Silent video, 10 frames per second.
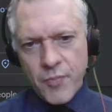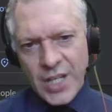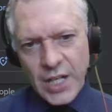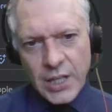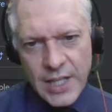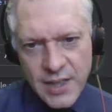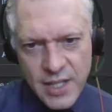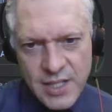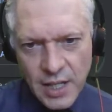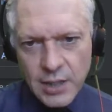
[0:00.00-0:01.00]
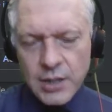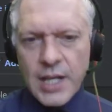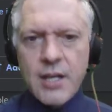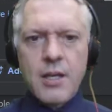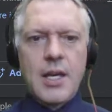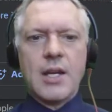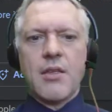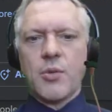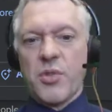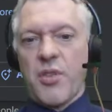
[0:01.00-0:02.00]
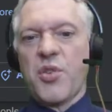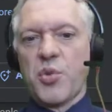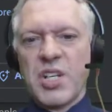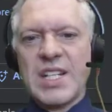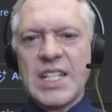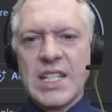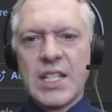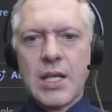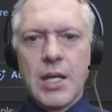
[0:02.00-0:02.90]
And I like this. I like anything with the 3D.